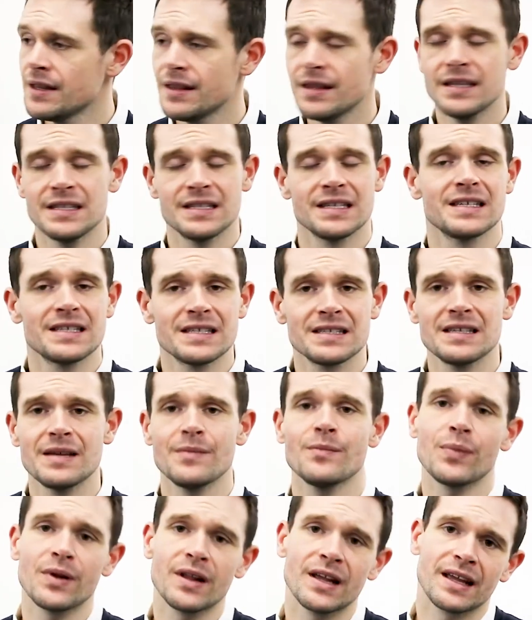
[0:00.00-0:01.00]
This is
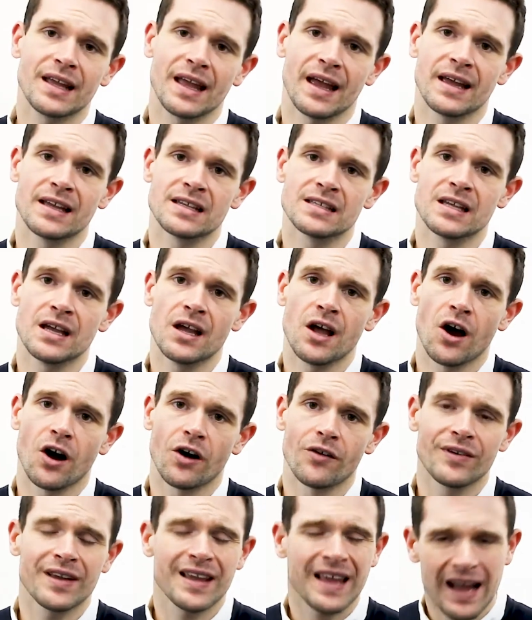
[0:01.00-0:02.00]
simply a case
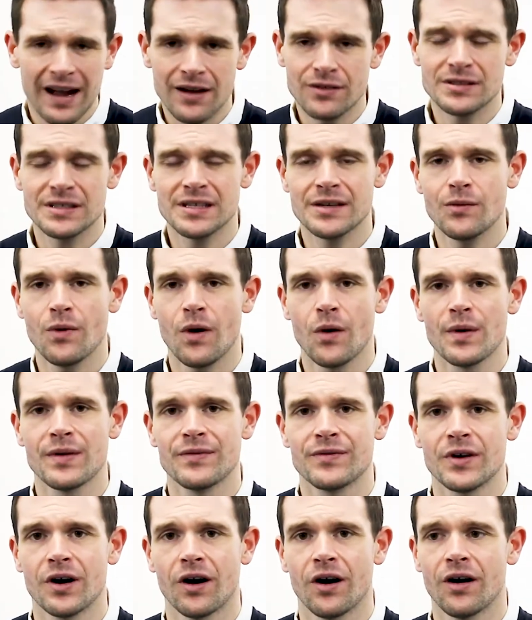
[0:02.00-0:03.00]
of counting what
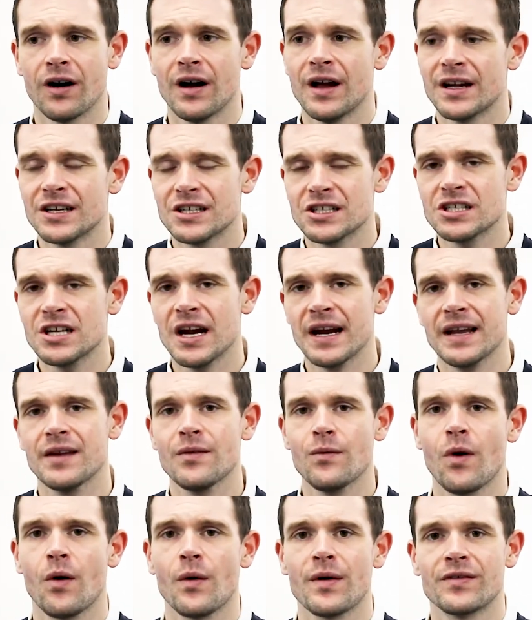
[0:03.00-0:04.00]
we've got,
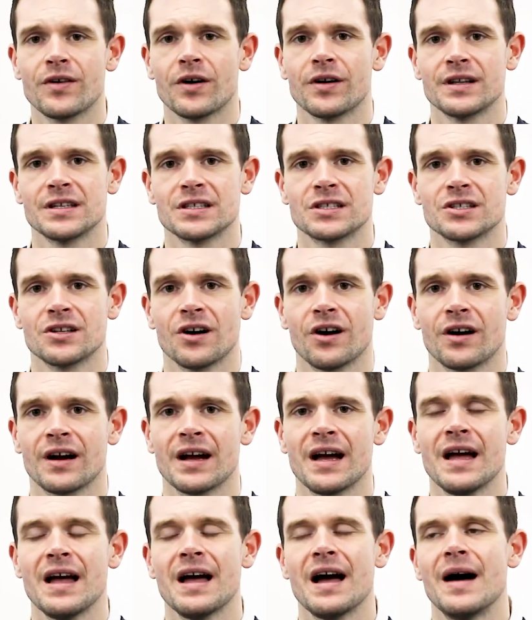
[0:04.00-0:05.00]
checking what we've got in stock,
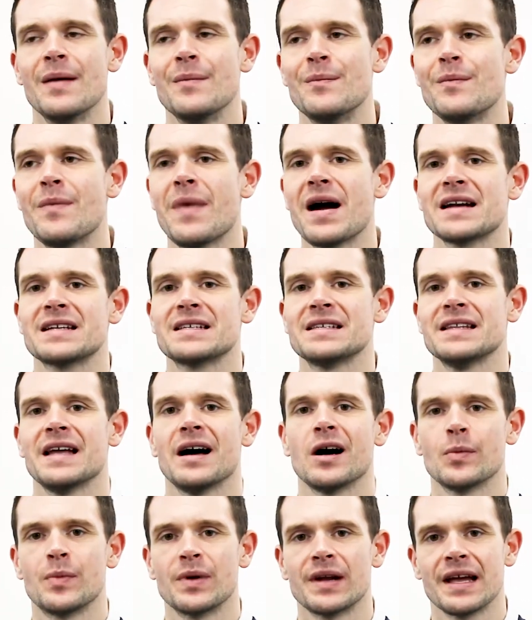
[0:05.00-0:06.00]
and matching
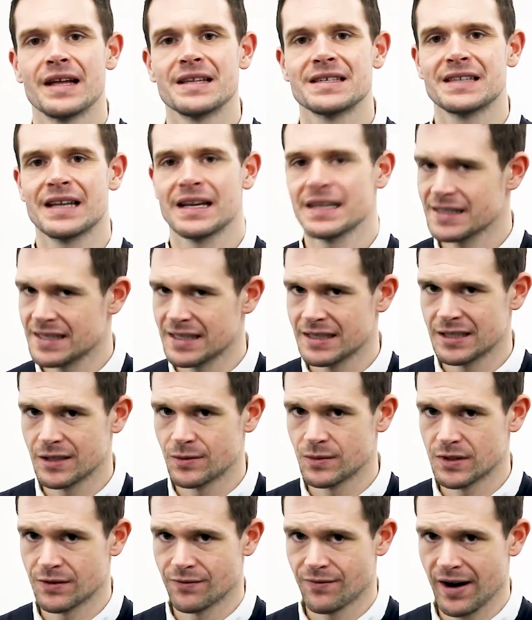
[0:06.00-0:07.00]
that up against our
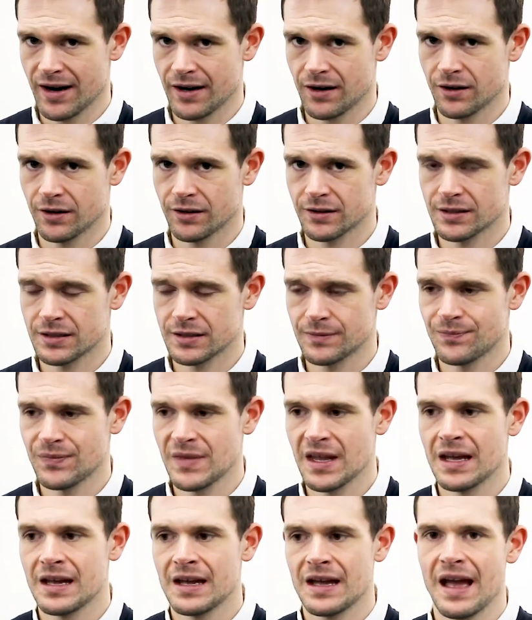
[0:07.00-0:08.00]
systems and records.
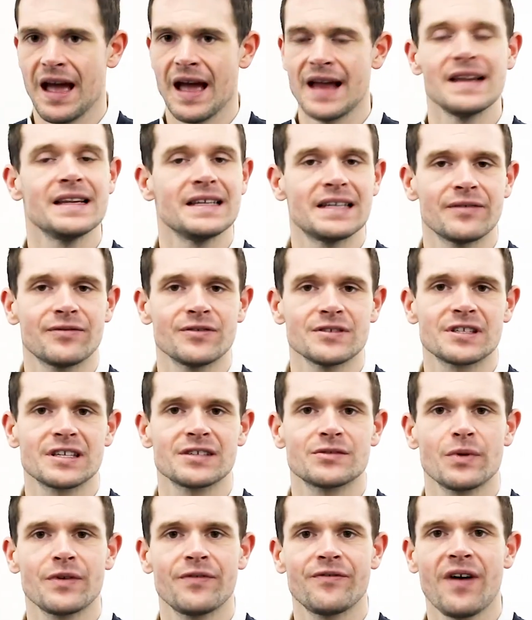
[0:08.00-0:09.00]
Any
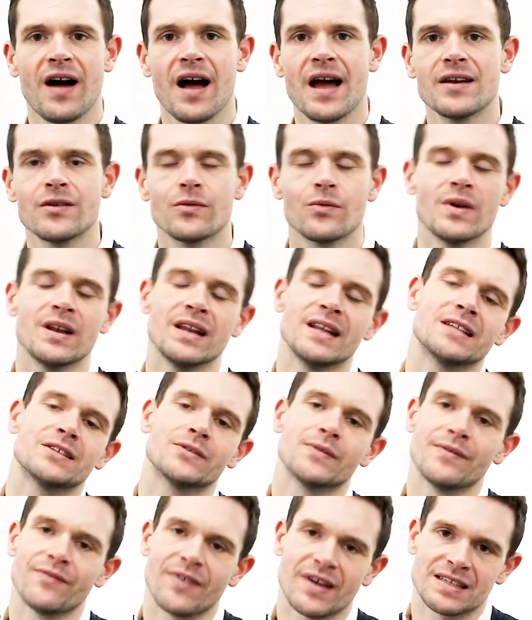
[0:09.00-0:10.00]
differences we find, we need
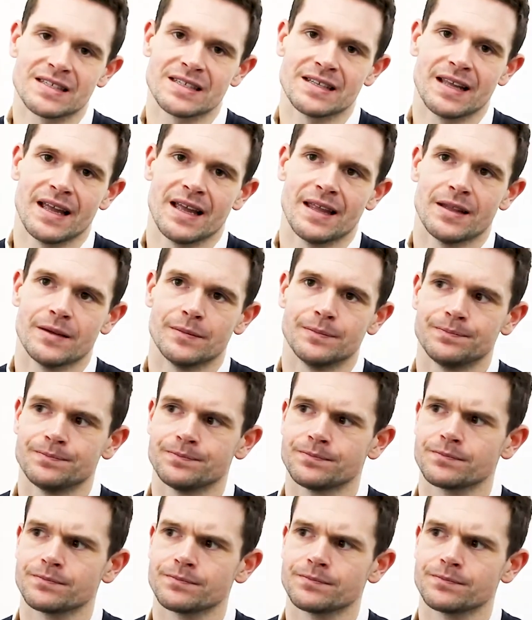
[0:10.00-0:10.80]
to investigate them.